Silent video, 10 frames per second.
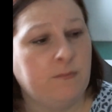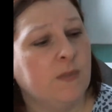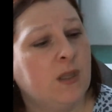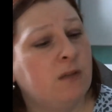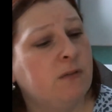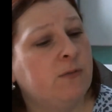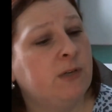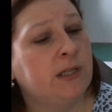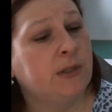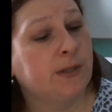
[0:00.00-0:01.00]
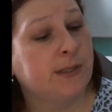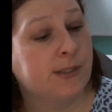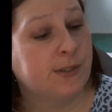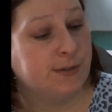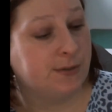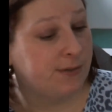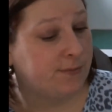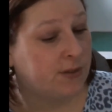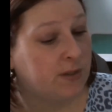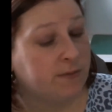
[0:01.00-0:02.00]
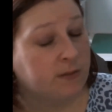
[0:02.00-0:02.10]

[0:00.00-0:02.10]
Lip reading: They're in really good condition, size 5.